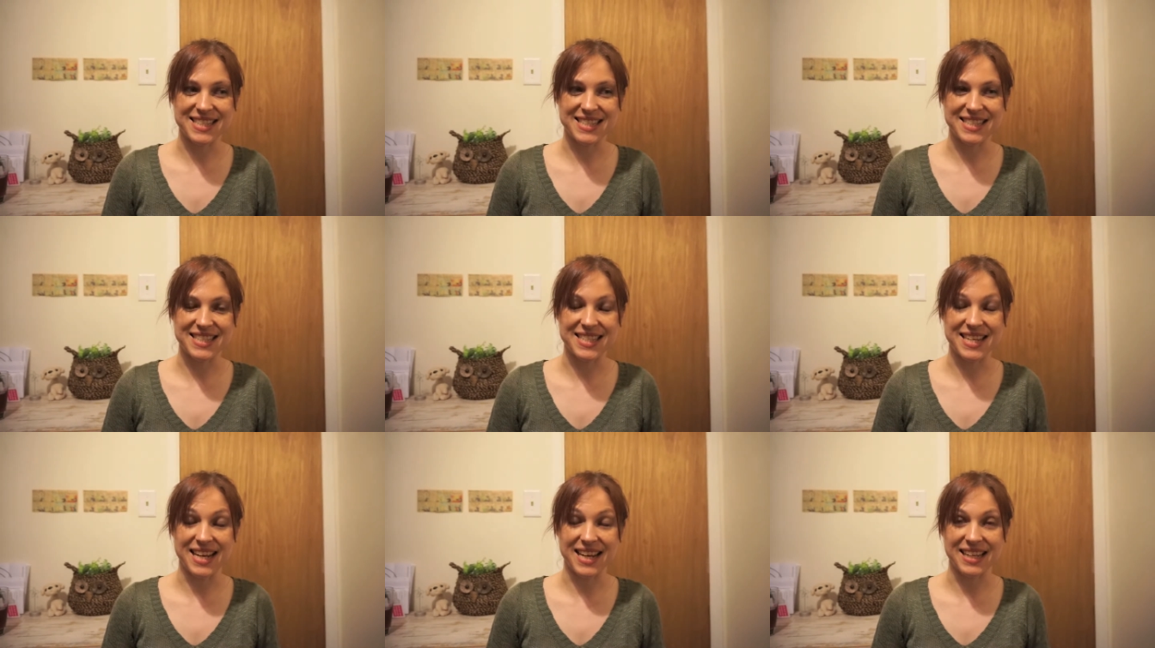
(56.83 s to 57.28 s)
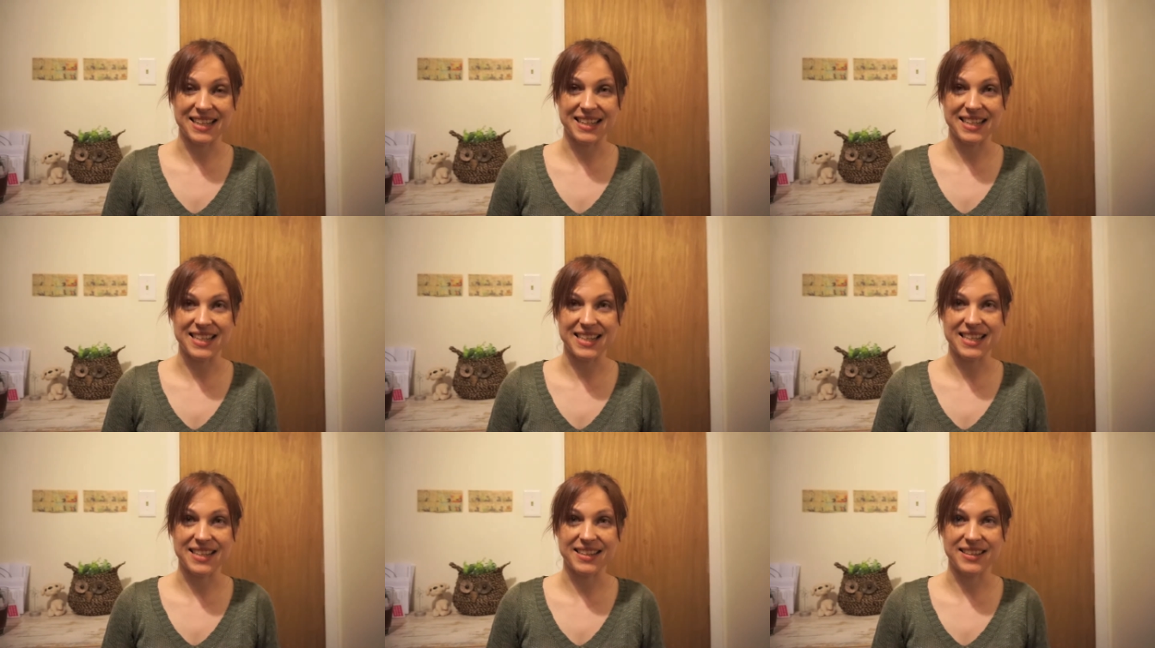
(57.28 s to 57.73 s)
yeah,
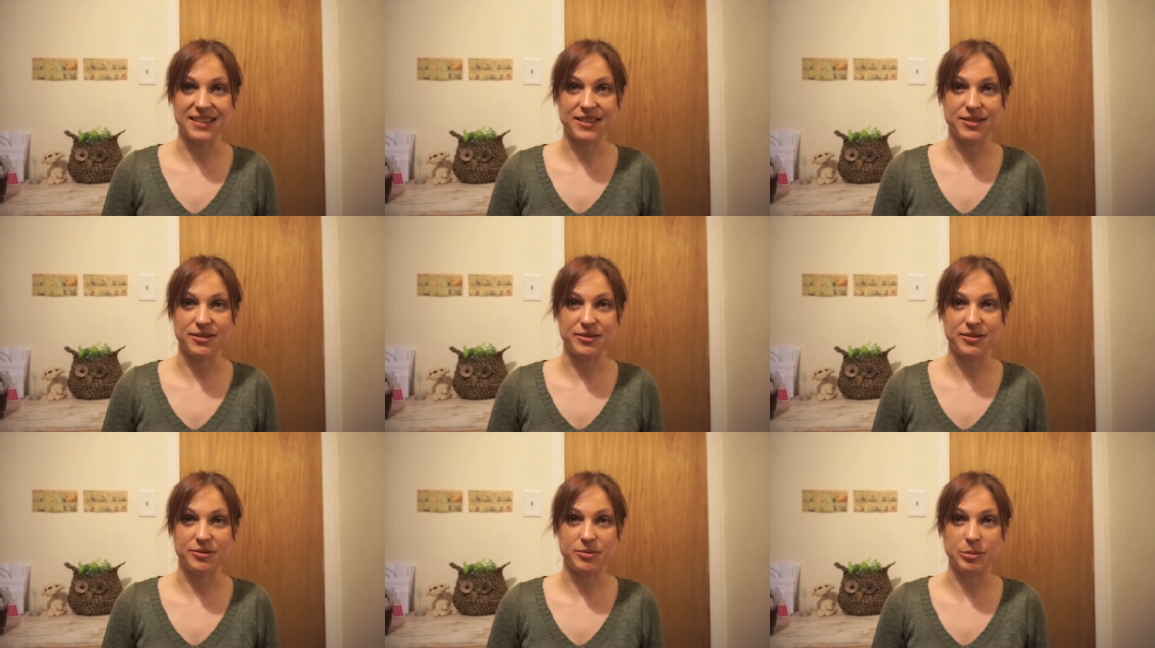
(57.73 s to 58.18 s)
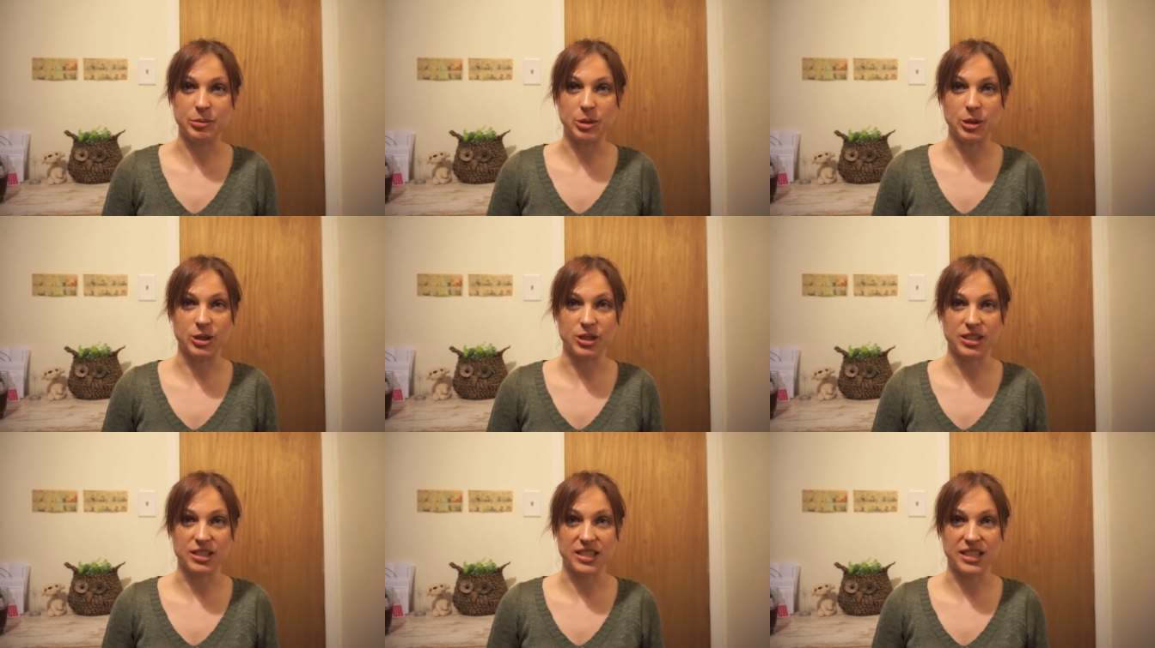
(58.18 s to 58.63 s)
they kind of
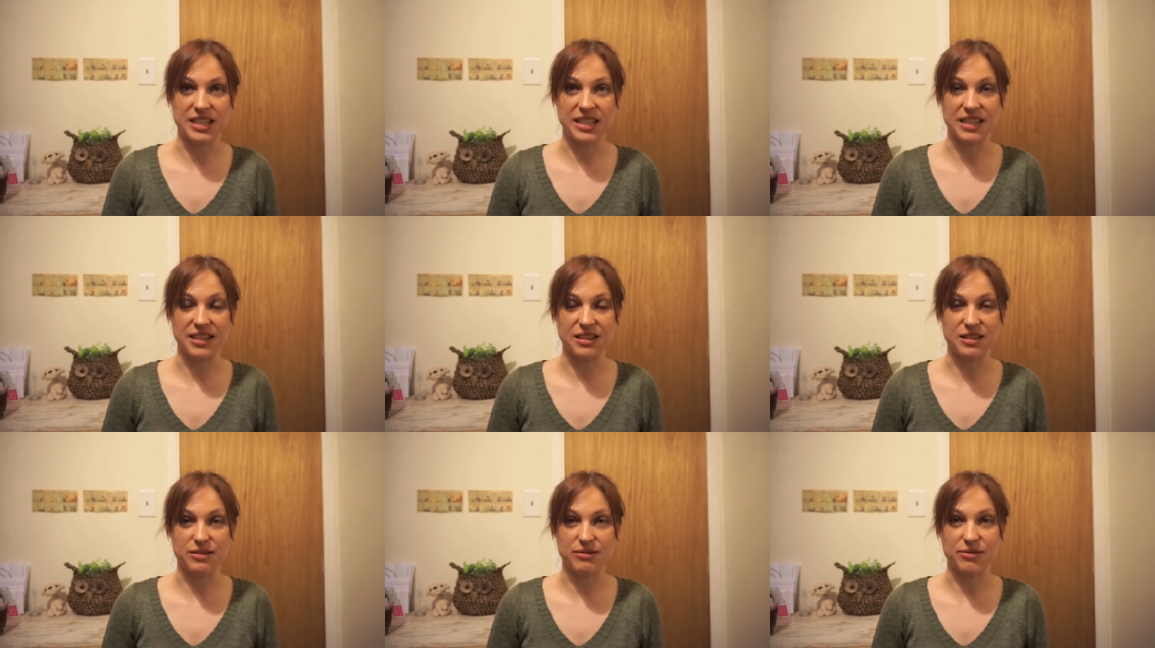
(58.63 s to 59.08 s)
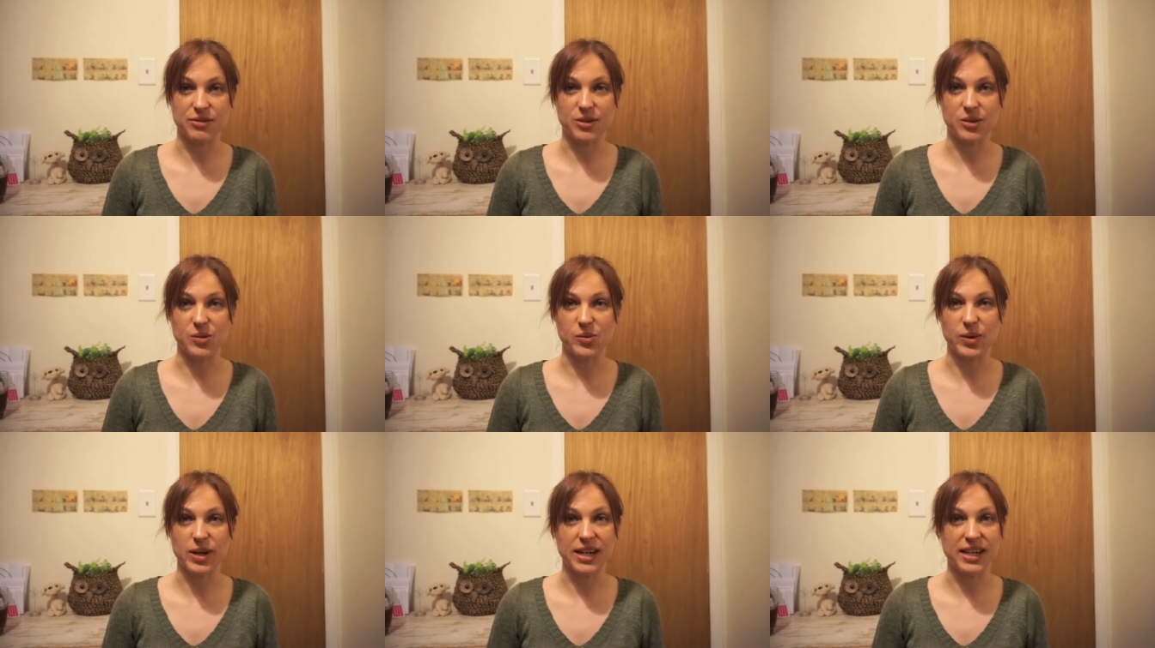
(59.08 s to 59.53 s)
blurred together
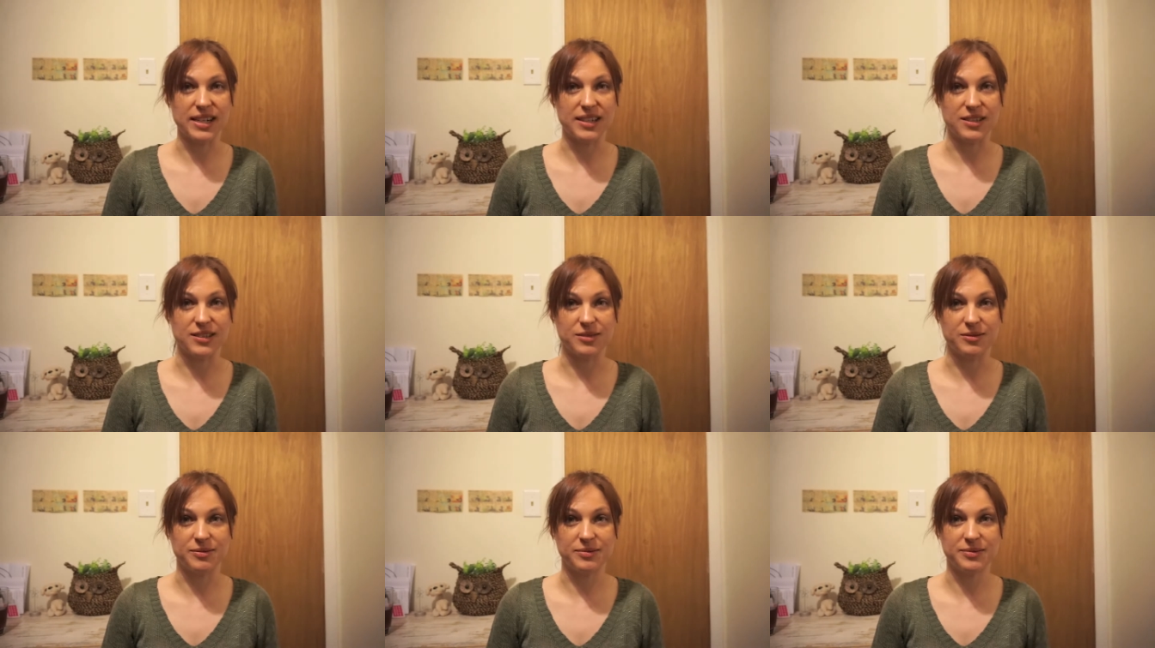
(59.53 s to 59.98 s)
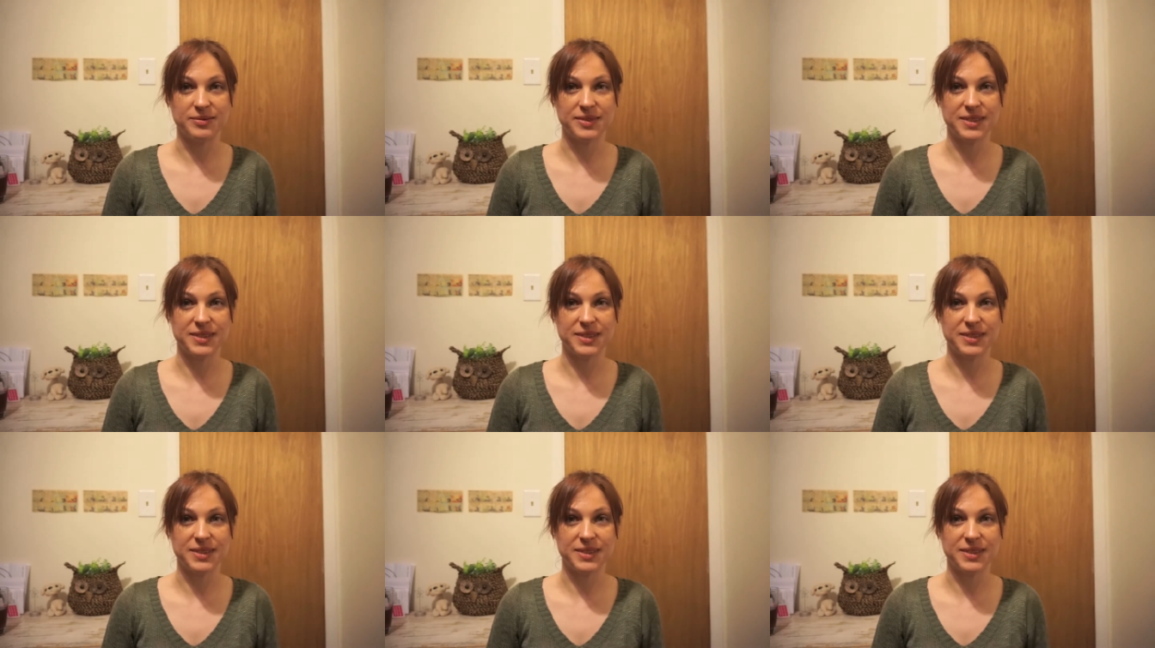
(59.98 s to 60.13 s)
for a while